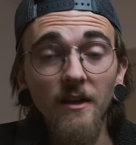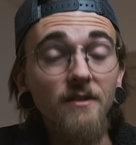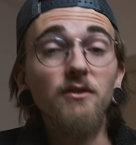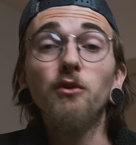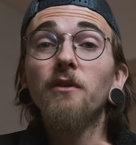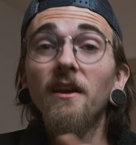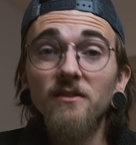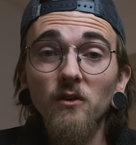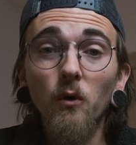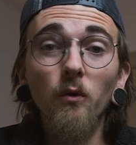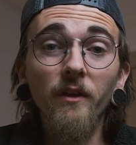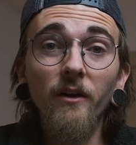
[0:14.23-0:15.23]
It's still nice and
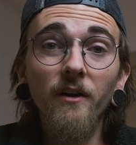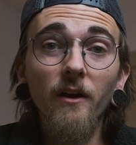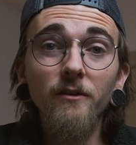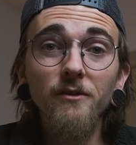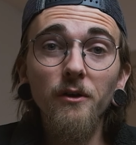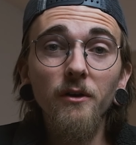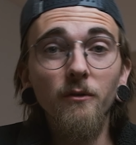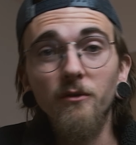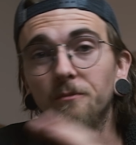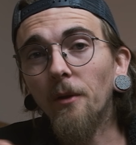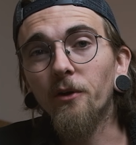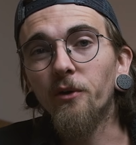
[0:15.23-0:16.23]
cold here in Arizona. It's
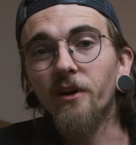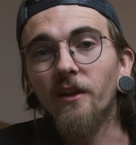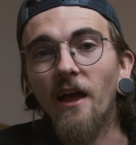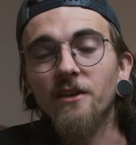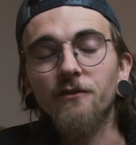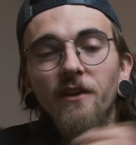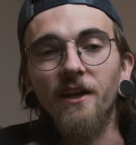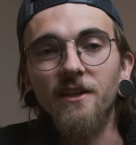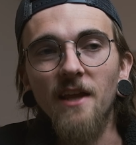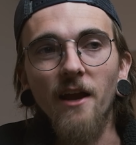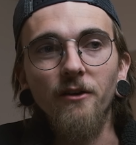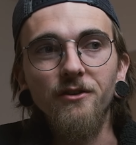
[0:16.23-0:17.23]
probably only gonna last for like a
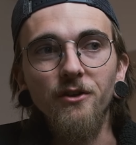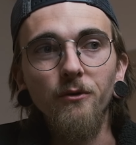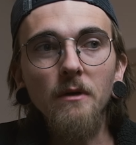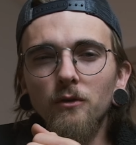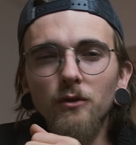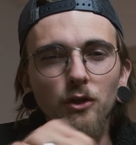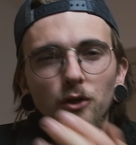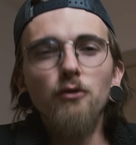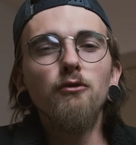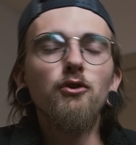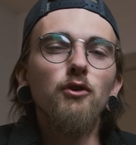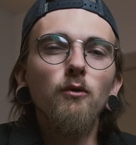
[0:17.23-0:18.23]
day or two. Do
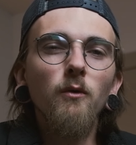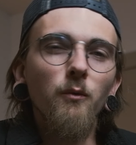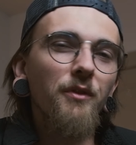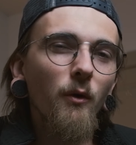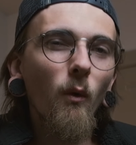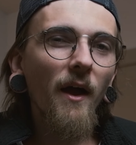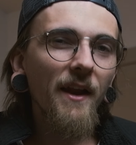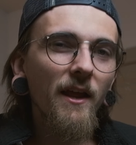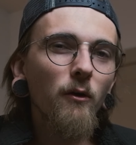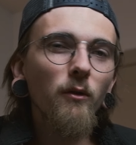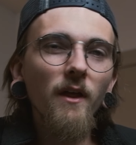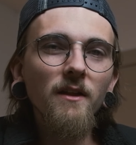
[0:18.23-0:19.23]
you shoot with a
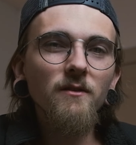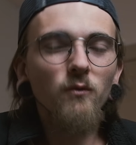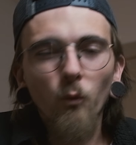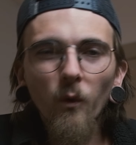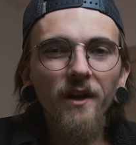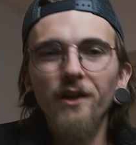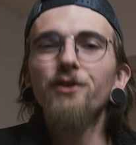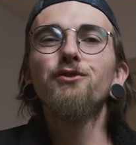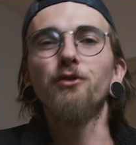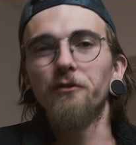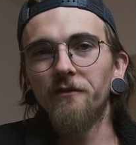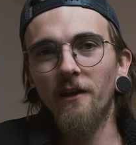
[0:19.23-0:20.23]
wide-angle lens? What is
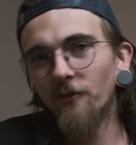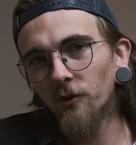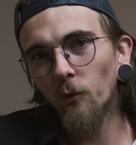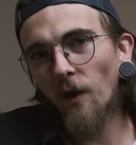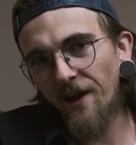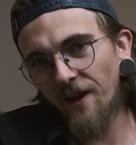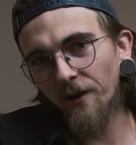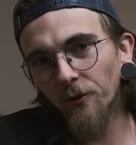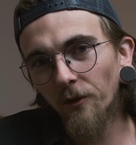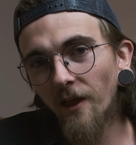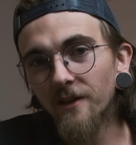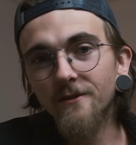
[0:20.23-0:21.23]
your favorite
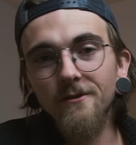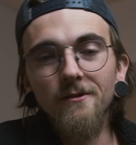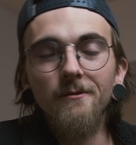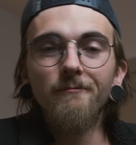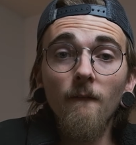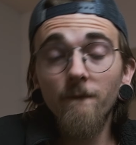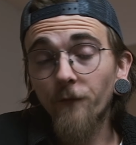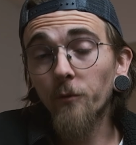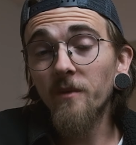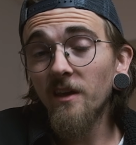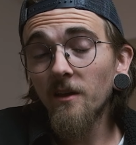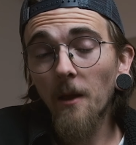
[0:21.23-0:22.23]
wide-angle lens? For
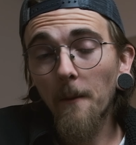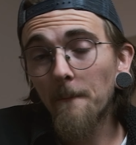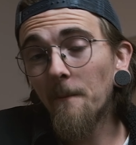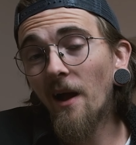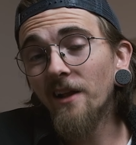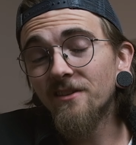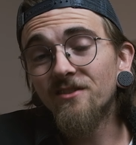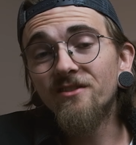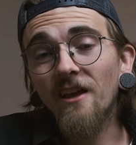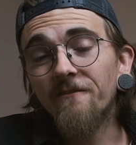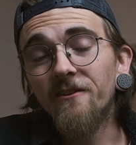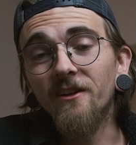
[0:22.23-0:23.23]
me, mine's
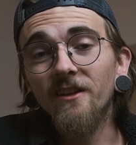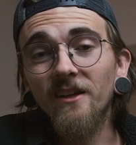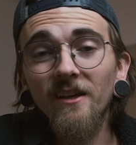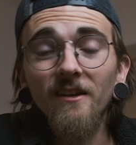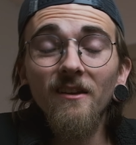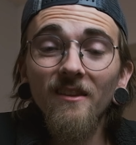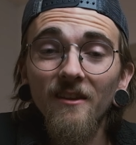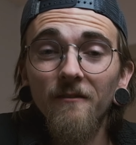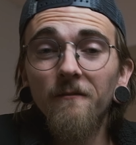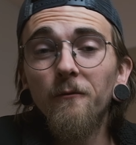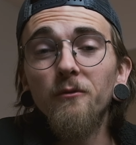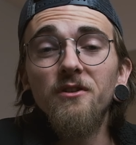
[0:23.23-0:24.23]
definitely the
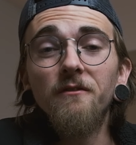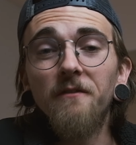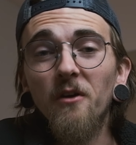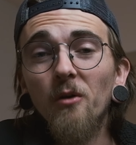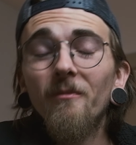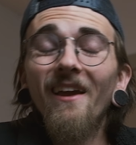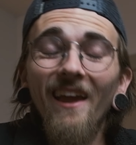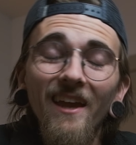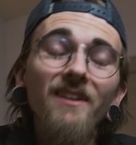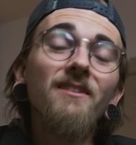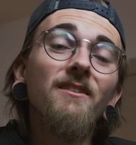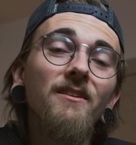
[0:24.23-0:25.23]
Fujifilm
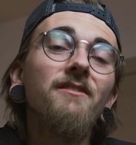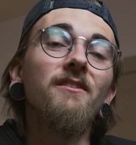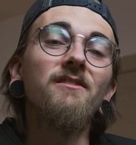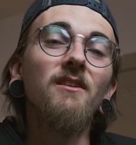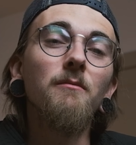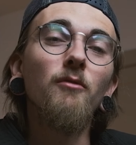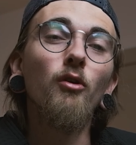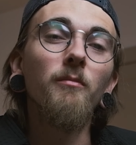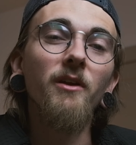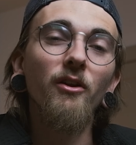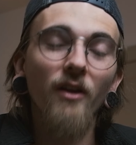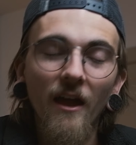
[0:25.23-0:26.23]
8 to
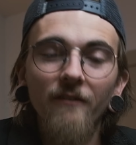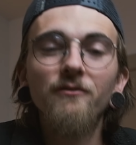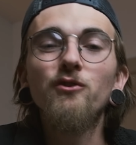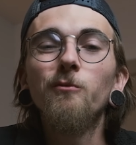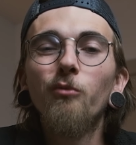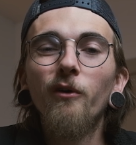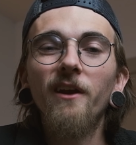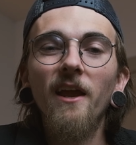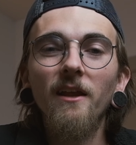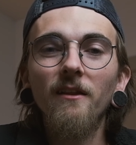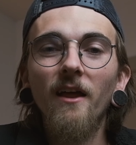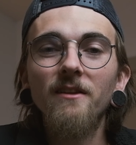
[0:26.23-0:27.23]
16mm
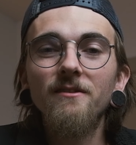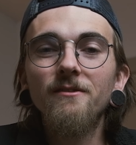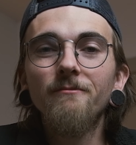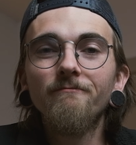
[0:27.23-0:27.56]
f2.8 lens.